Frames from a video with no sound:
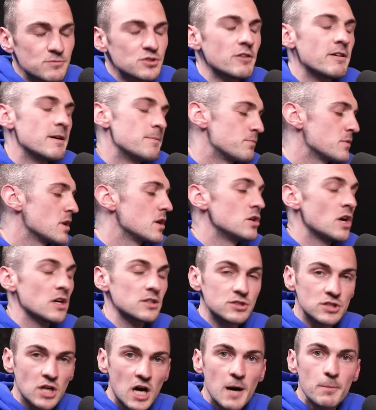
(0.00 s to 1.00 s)
Sorry, not
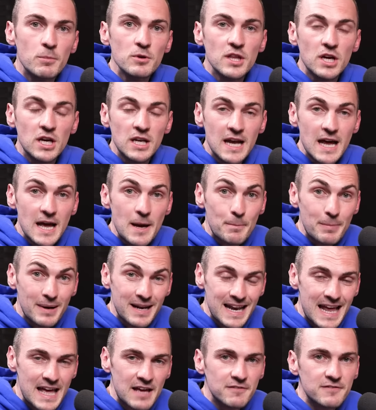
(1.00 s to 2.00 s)
start, but they're going to
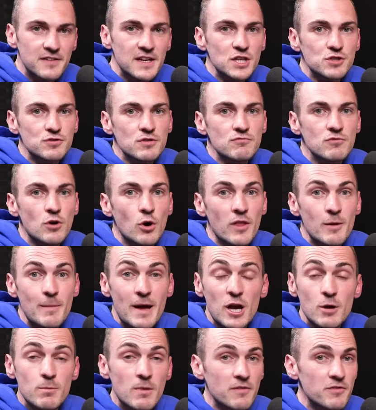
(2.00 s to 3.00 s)
play a featuring role. They
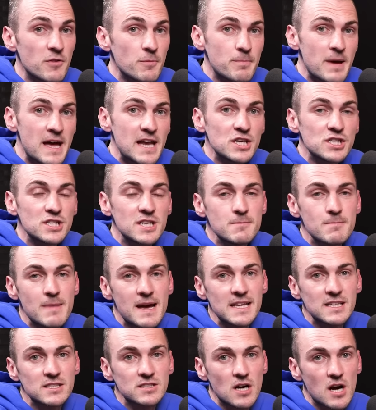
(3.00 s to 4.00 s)
may come off the bench. He
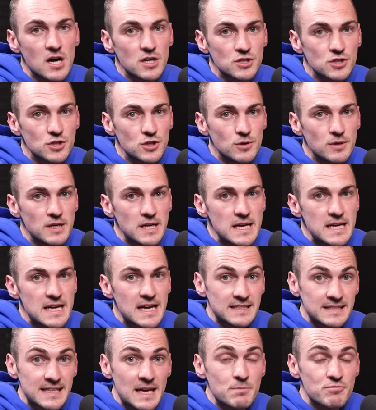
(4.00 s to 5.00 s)
may start to,
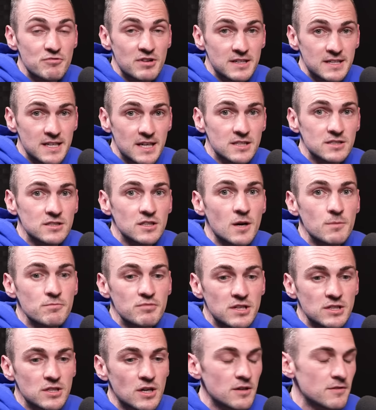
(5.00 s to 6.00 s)
as I say, bring Dixon on,
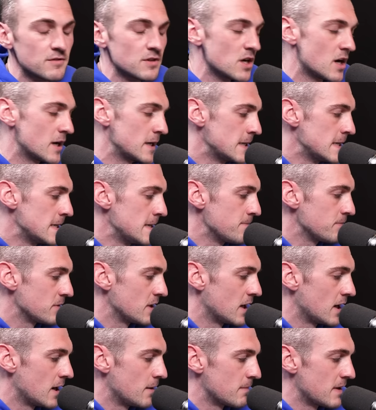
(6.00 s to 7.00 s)
bring Donovan on,
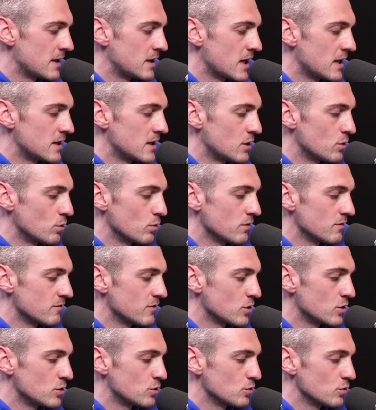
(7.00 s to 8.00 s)
and all
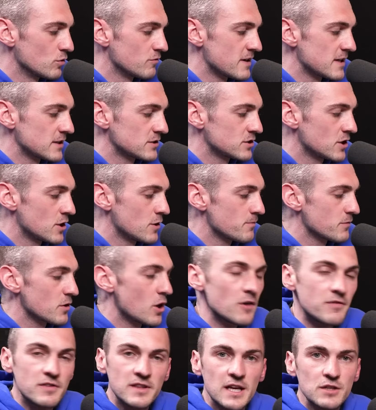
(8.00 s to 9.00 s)
the rest. So
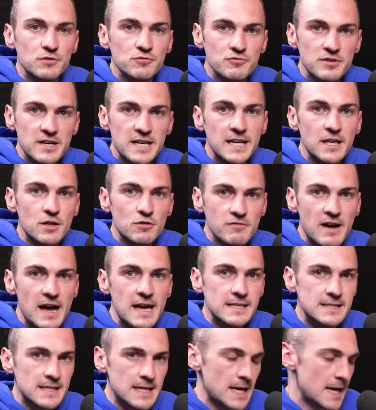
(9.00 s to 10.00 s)
I think that's really
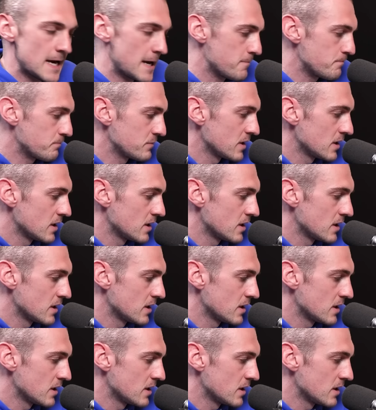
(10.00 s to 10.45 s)
great to hear.